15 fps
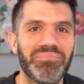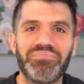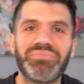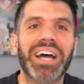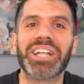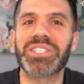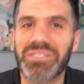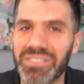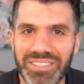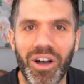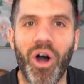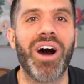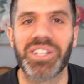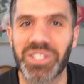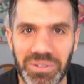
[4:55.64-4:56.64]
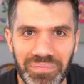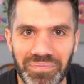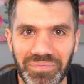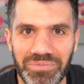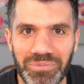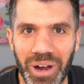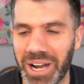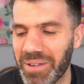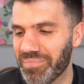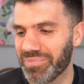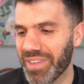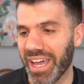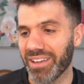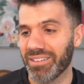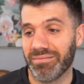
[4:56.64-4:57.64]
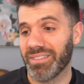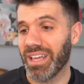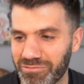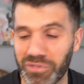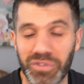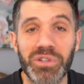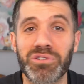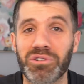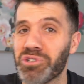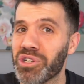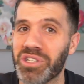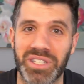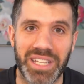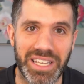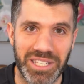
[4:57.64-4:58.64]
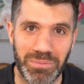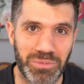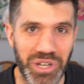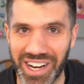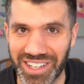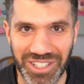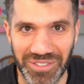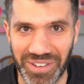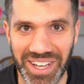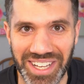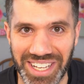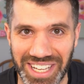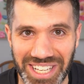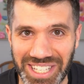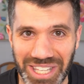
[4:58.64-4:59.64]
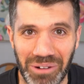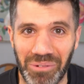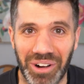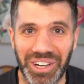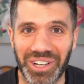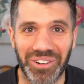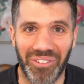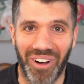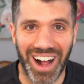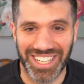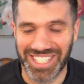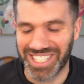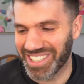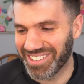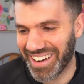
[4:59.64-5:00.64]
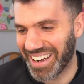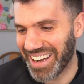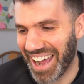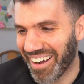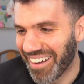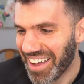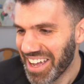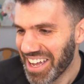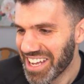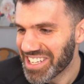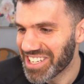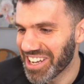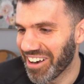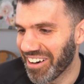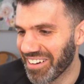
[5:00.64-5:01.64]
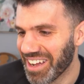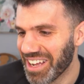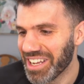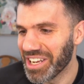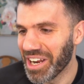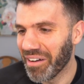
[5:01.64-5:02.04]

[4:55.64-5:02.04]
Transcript: that's awesome, right? Hey, reviews are just as subjective as the one you're watching right now. So you